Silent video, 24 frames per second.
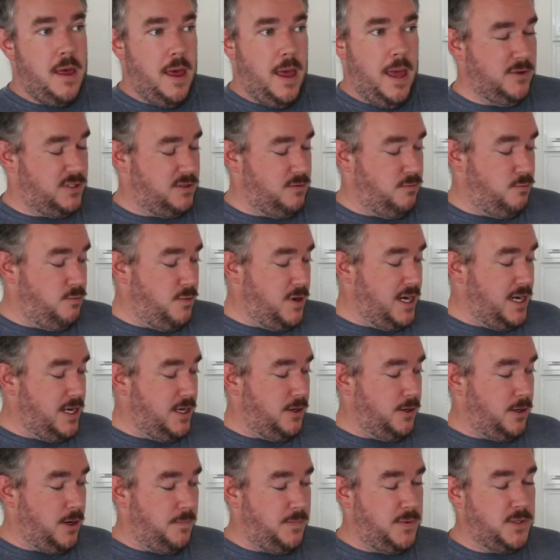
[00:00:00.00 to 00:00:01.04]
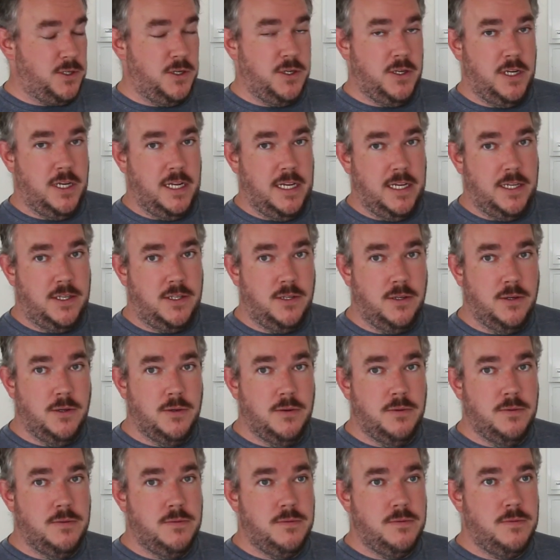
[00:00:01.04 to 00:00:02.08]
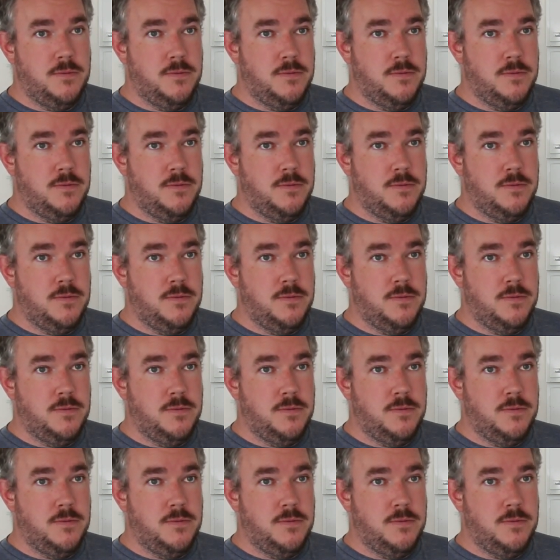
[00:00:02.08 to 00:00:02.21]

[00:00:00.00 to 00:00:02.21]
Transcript: It's a really good opportunity to